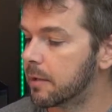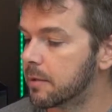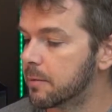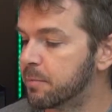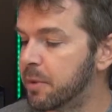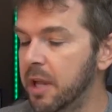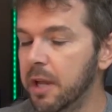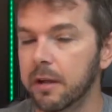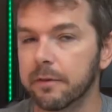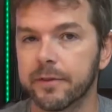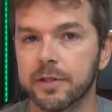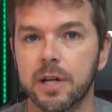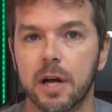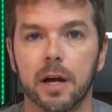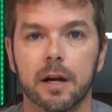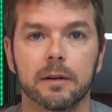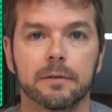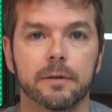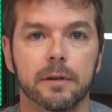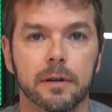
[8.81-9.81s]
being a
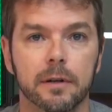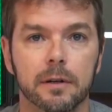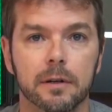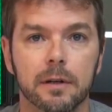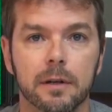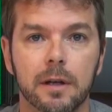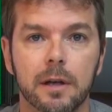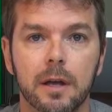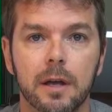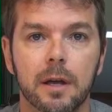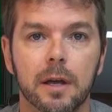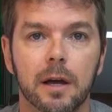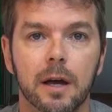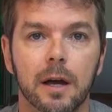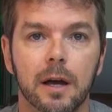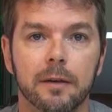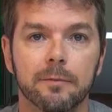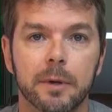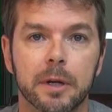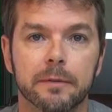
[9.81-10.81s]
photographer,
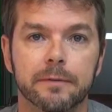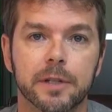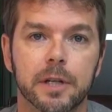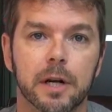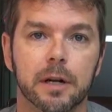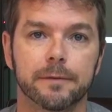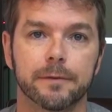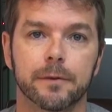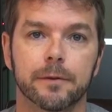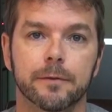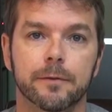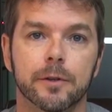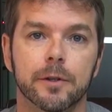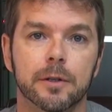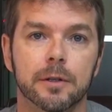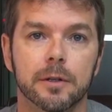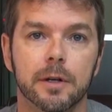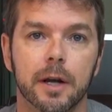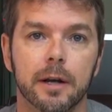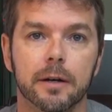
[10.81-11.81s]
I've been a photographer
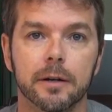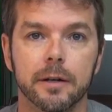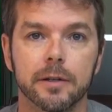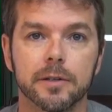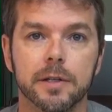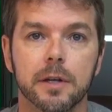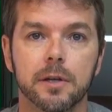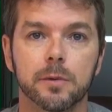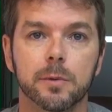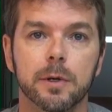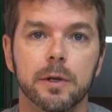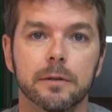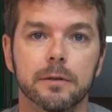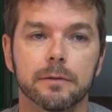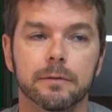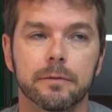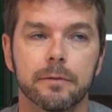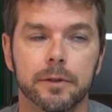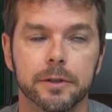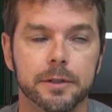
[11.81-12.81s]
for, I don't know, 10,
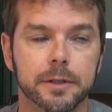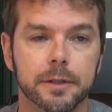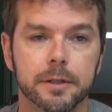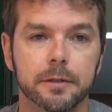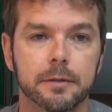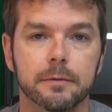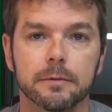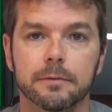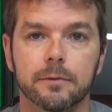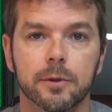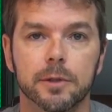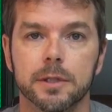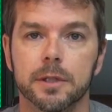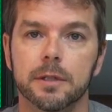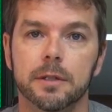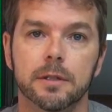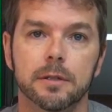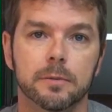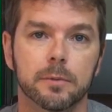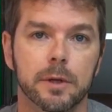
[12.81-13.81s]
12, 13,
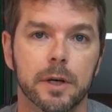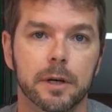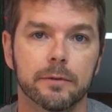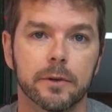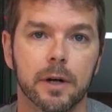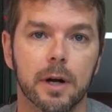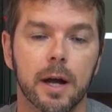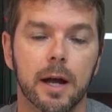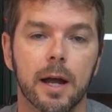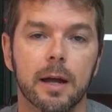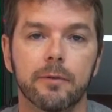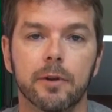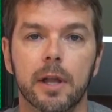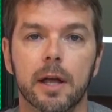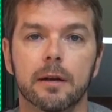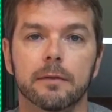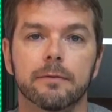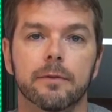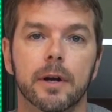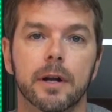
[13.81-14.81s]
14 years, whatever. I have a
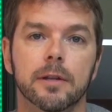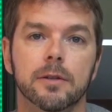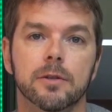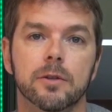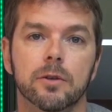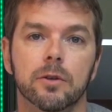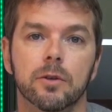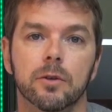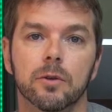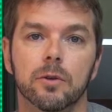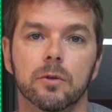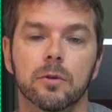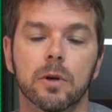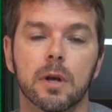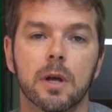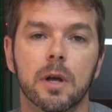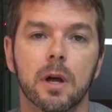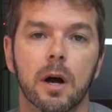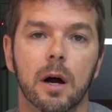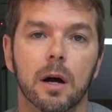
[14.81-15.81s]
lot of friends who
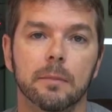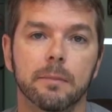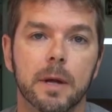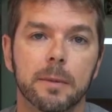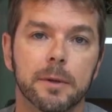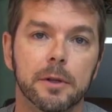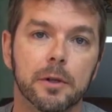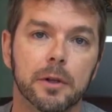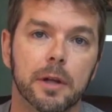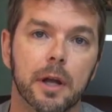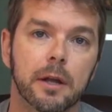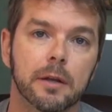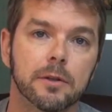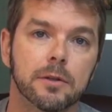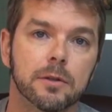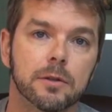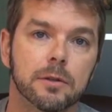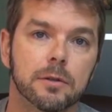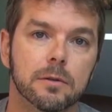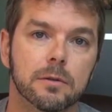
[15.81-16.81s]
are maybe looking
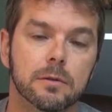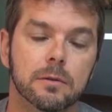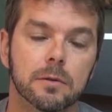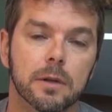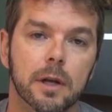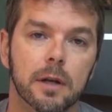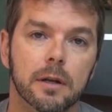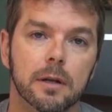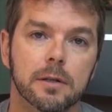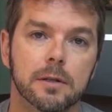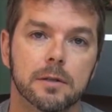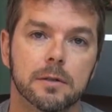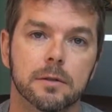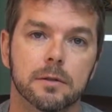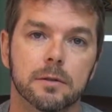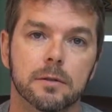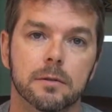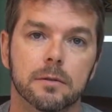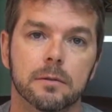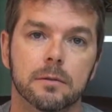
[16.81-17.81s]
to get
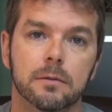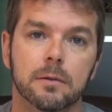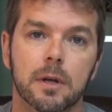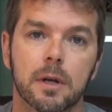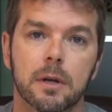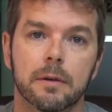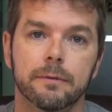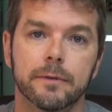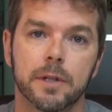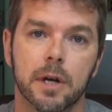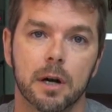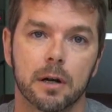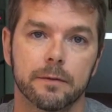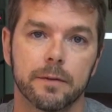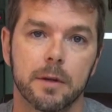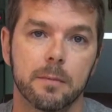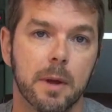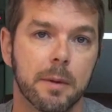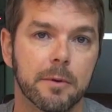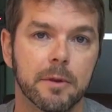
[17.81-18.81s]
into
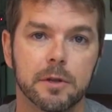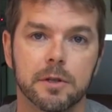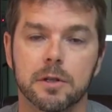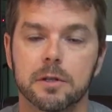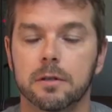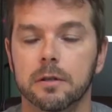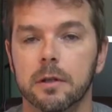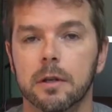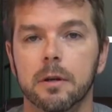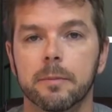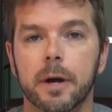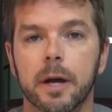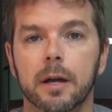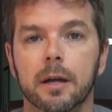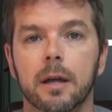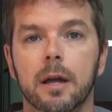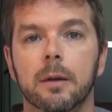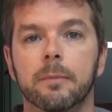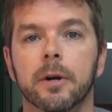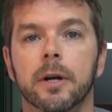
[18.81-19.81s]
photography. Maybe they're just looking to buy a
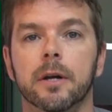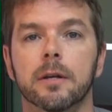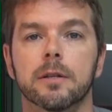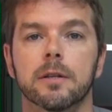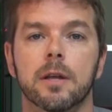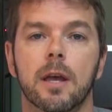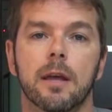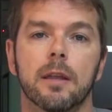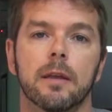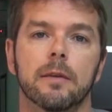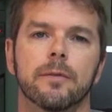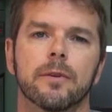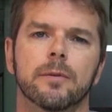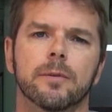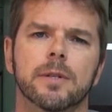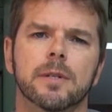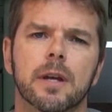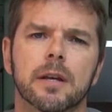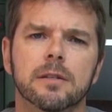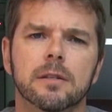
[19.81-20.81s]
camera, and they've
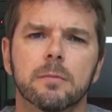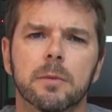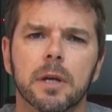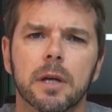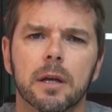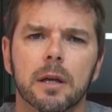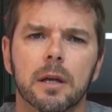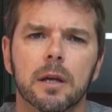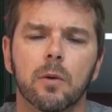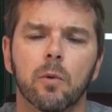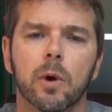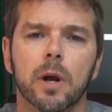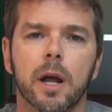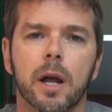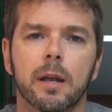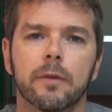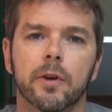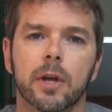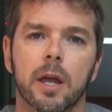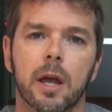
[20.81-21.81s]
always asked me, what
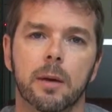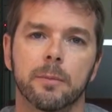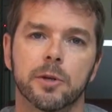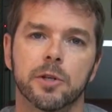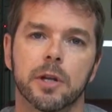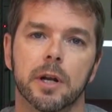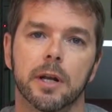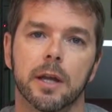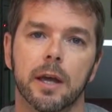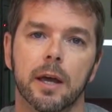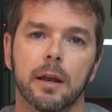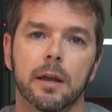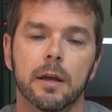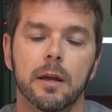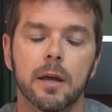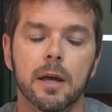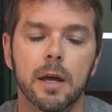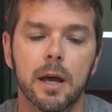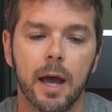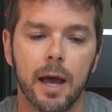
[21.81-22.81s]
kind of a camera should I get?
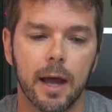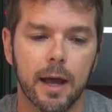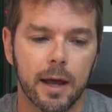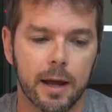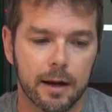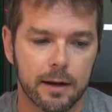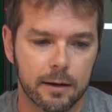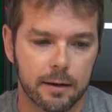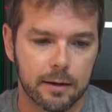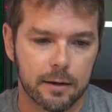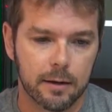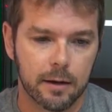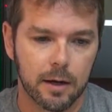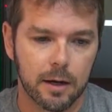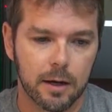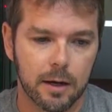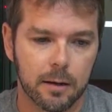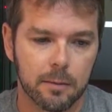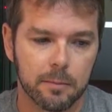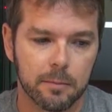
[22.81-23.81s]
And
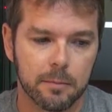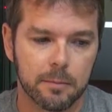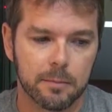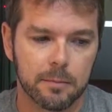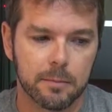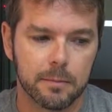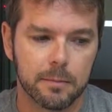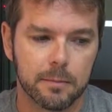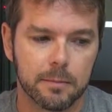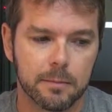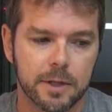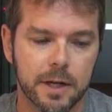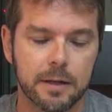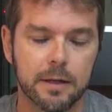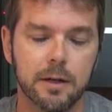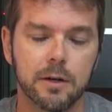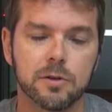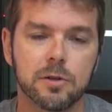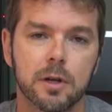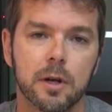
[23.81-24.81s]

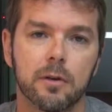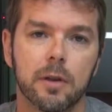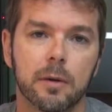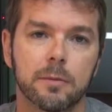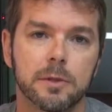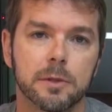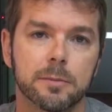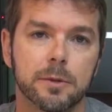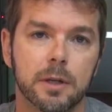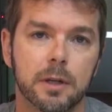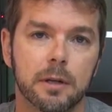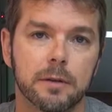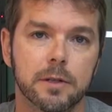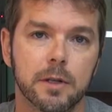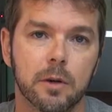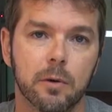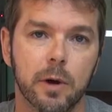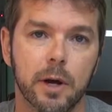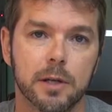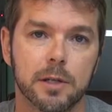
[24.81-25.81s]
10 years ago, that was a pretty
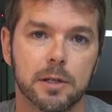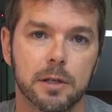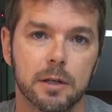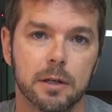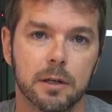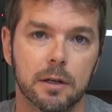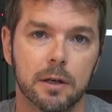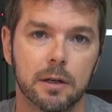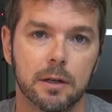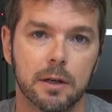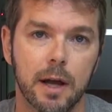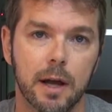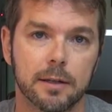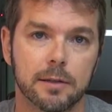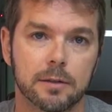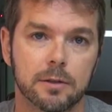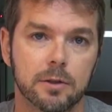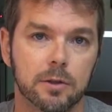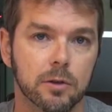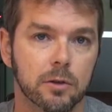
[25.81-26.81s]
easy question. You know, you
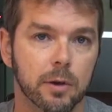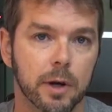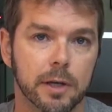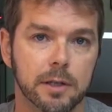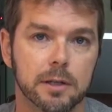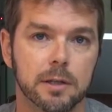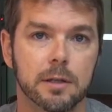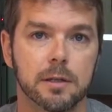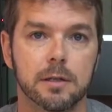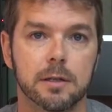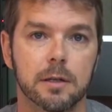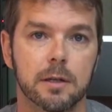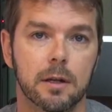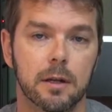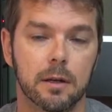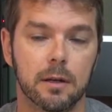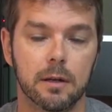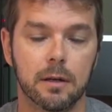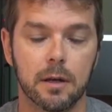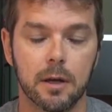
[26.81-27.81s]
ask two questions and
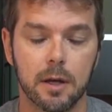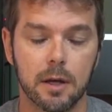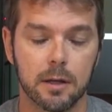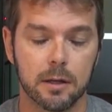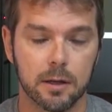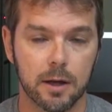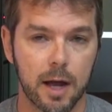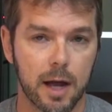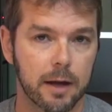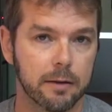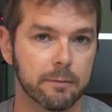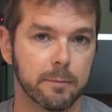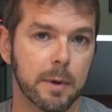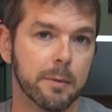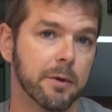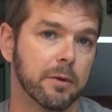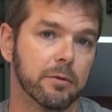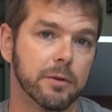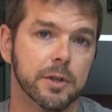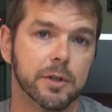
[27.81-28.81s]
then you have
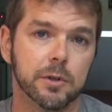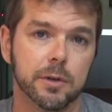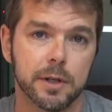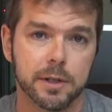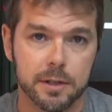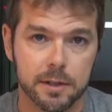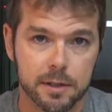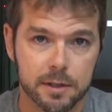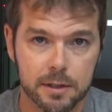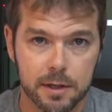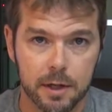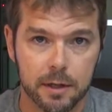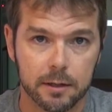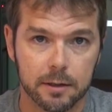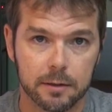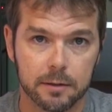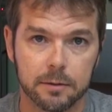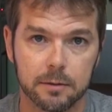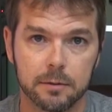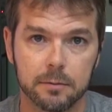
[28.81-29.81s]
maybe three choices that
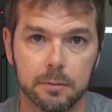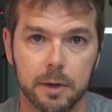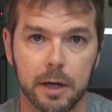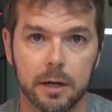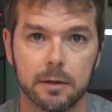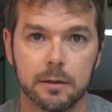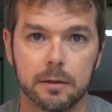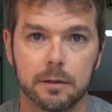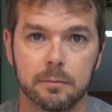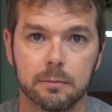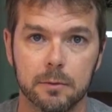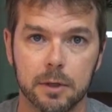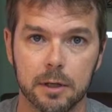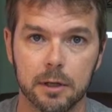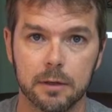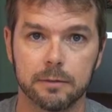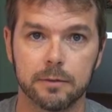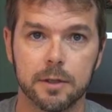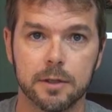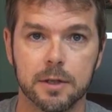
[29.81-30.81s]
you might
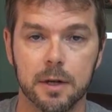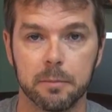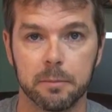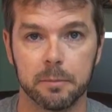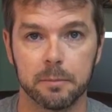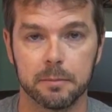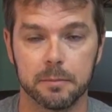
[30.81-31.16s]
give to